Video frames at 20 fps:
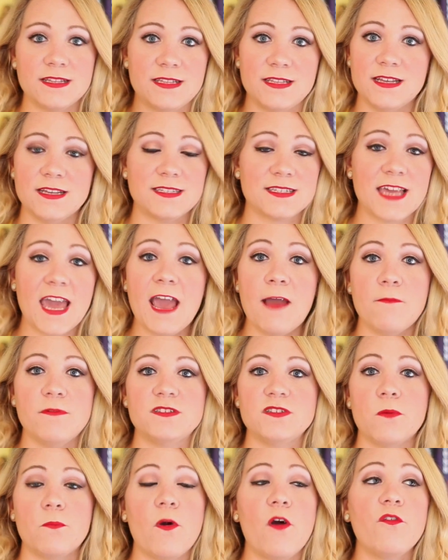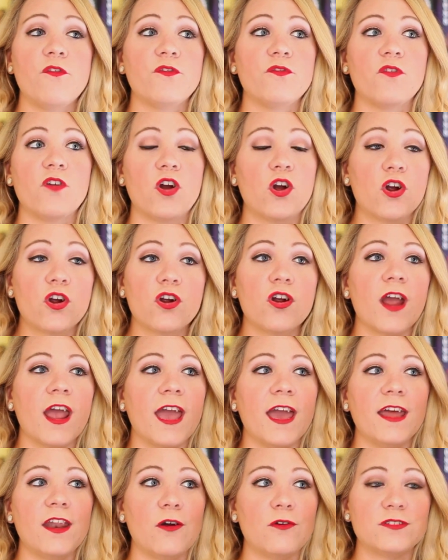escape. So both her
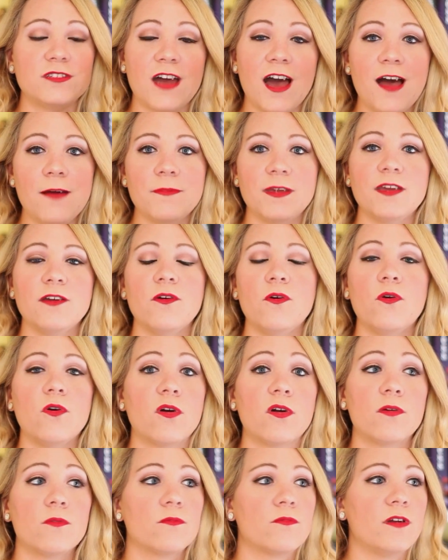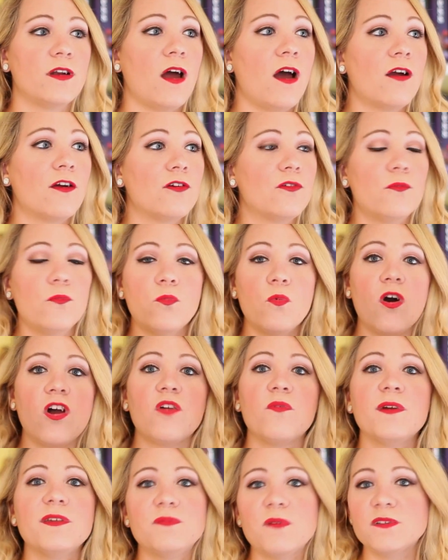and Oktami, or Renaru, what
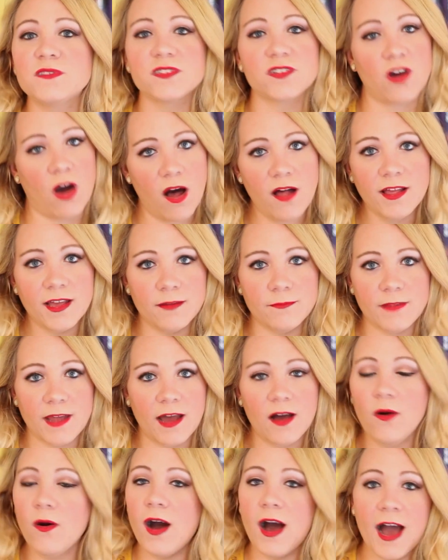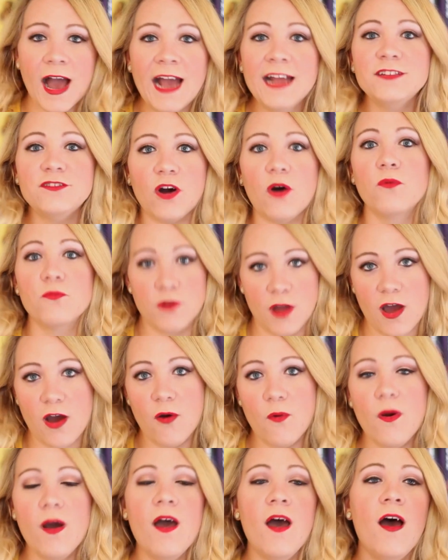are we supposed to call him now? I don't
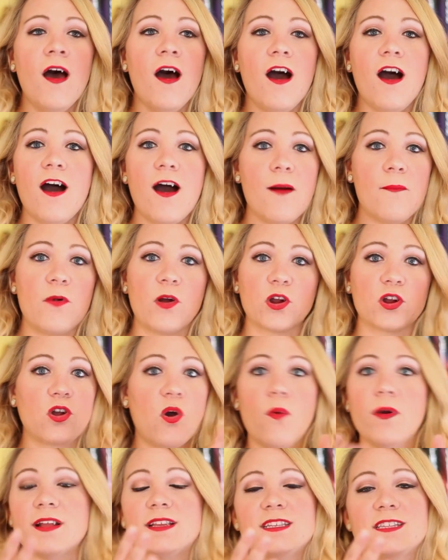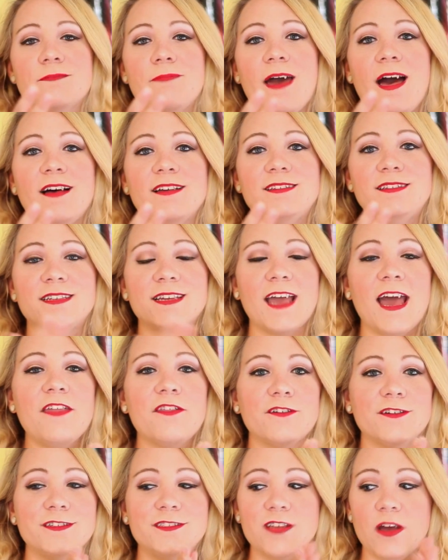know. Are going to the palace
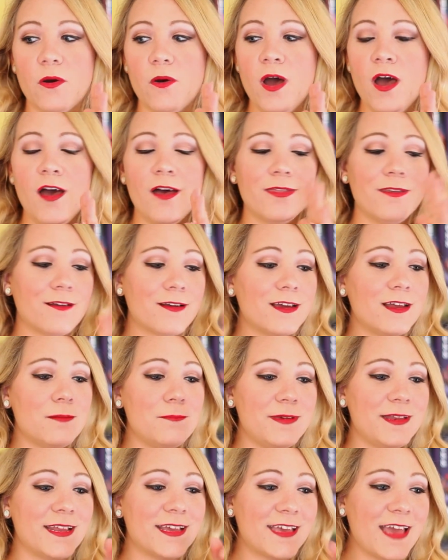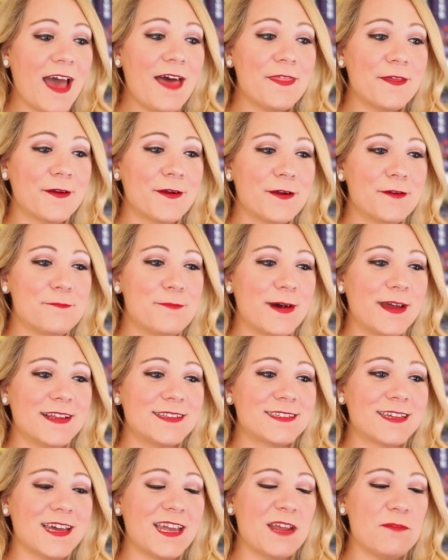together. So they're going to be together, but
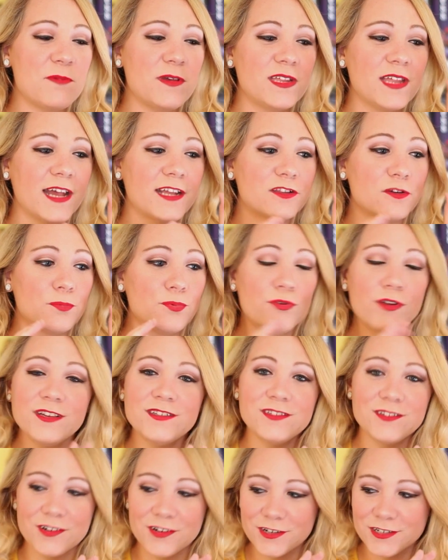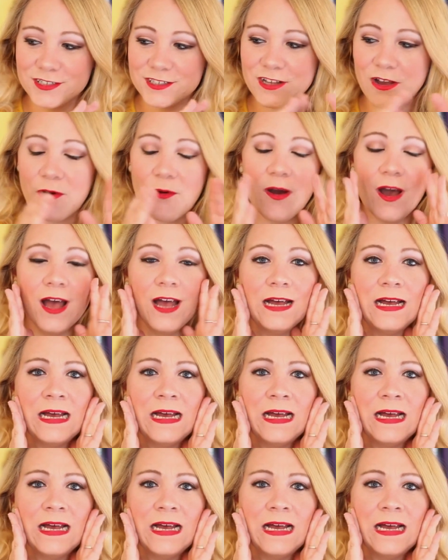it's going to be like they're prisoners. So